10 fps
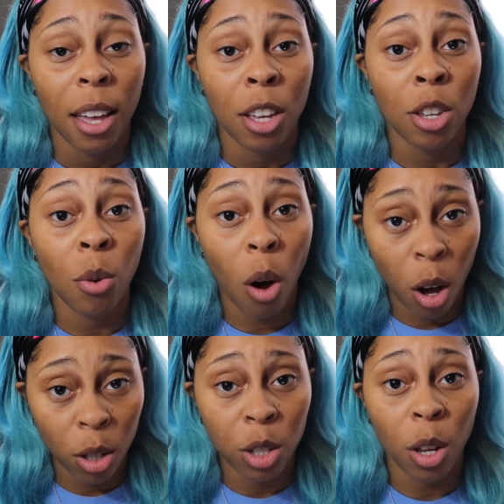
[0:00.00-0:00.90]
you
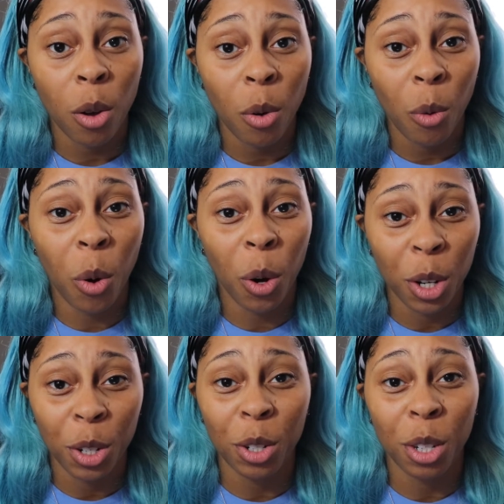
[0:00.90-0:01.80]
also
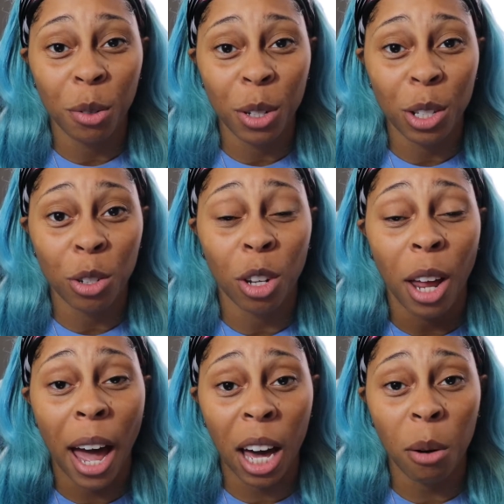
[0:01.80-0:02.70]
want to do your research on
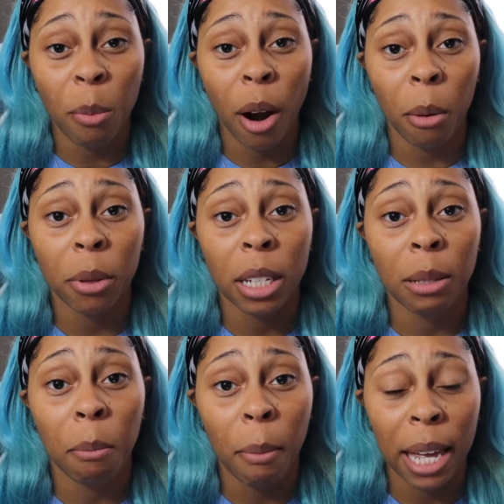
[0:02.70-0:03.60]
how to properly
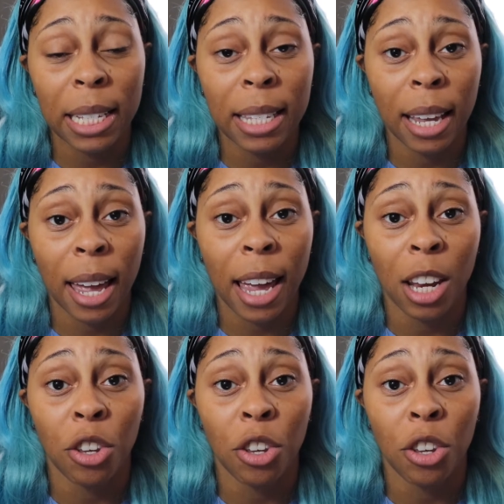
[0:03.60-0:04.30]
maintain